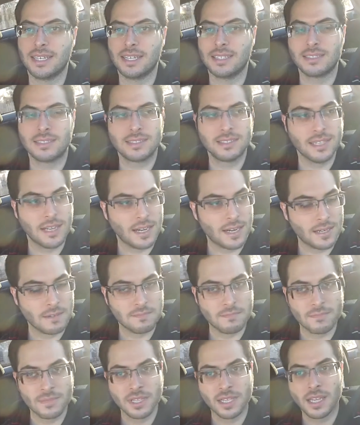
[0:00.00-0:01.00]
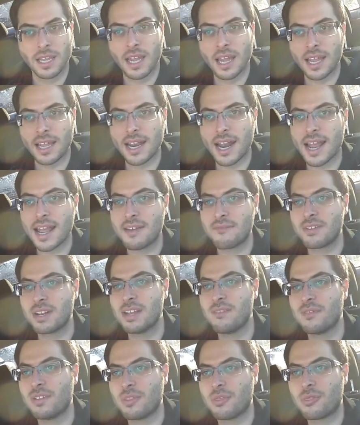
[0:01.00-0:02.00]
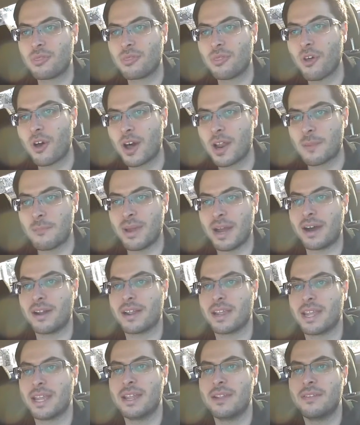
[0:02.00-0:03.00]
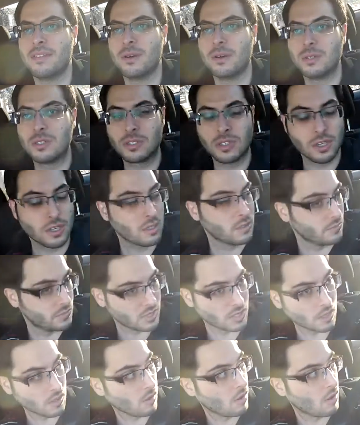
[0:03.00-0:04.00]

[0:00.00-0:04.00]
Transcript: It's and I haven't even thought about it in those terms in a